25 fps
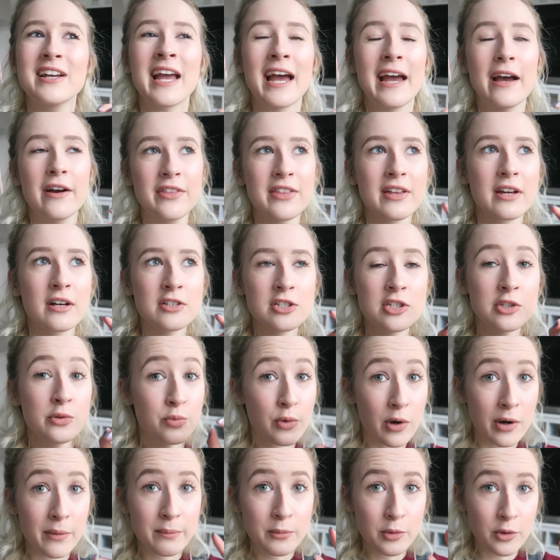Okay, I think I'll do
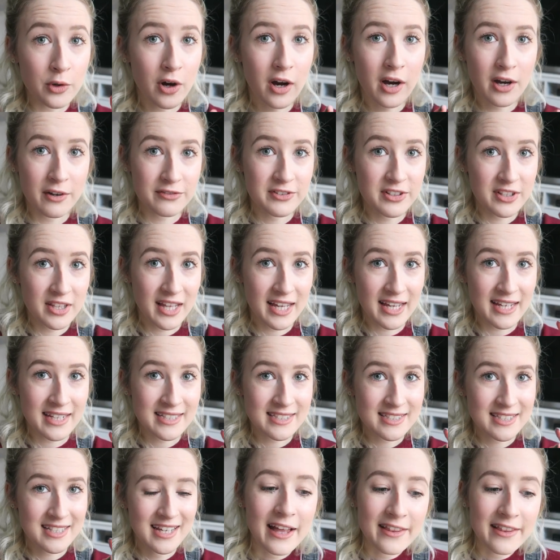one more after this.